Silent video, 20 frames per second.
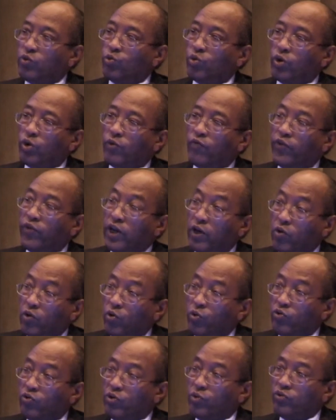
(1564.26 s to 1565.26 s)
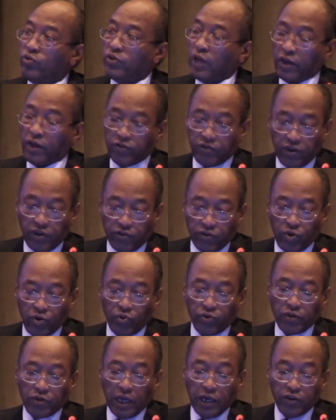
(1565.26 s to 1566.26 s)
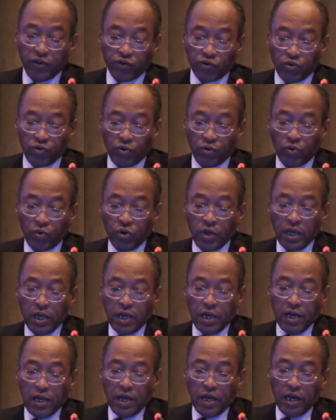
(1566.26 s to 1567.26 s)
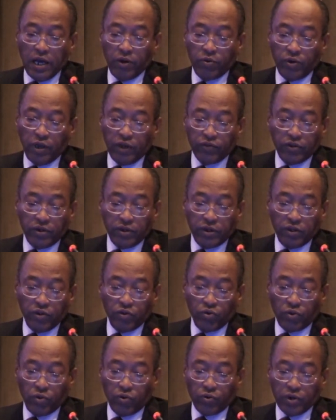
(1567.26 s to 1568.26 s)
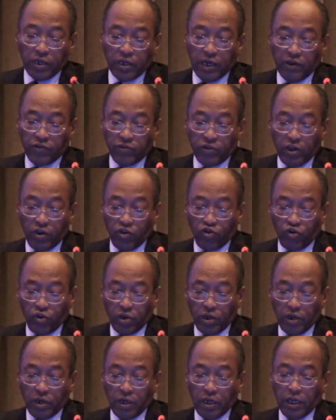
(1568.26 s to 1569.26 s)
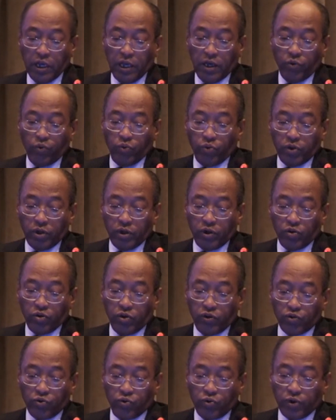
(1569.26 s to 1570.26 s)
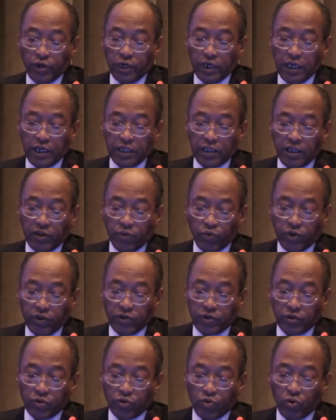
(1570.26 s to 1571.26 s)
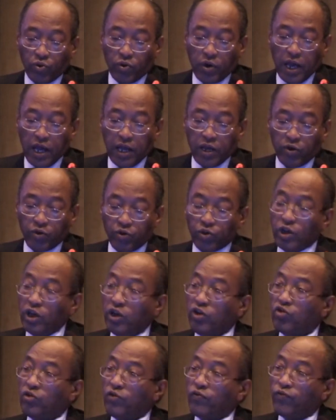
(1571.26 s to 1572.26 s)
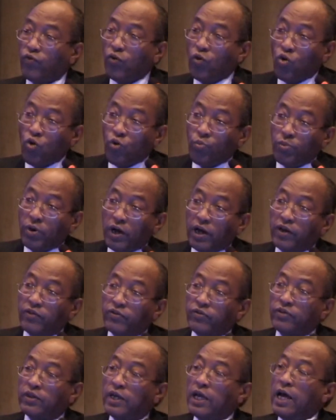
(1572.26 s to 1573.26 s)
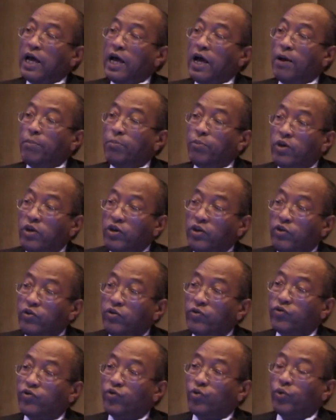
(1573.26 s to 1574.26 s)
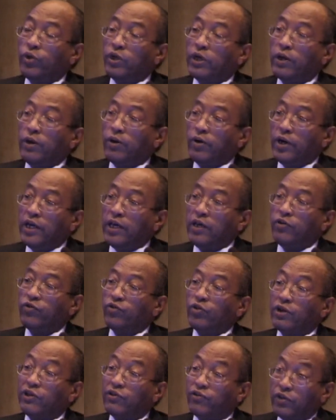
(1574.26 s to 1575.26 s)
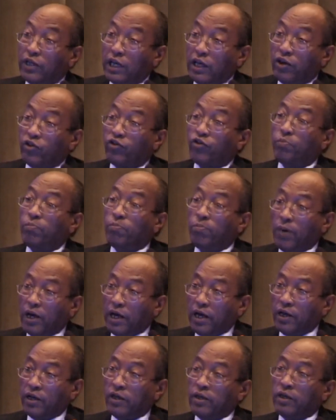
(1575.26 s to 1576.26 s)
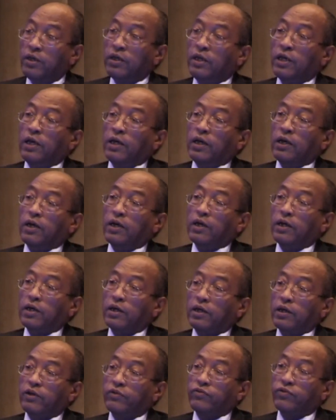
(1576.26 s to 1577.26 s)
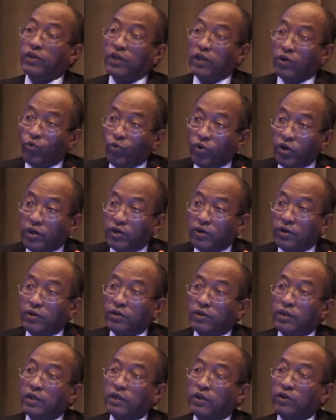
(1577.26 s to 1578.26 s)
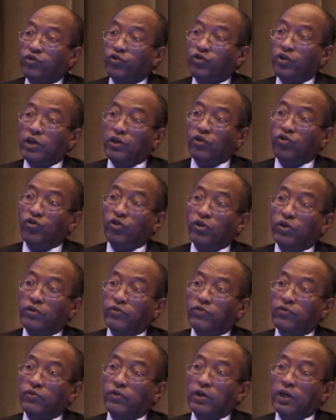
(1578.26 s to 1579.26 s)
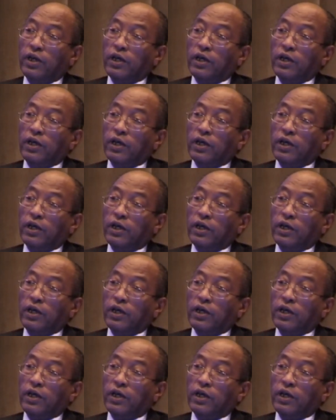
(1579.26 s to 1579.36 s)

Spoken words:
We work very closely with ISESCO, with ALESCO, and with other regional organizations. UNESCO created what's called Higher Education Forum as a means to increase research by third-world researchers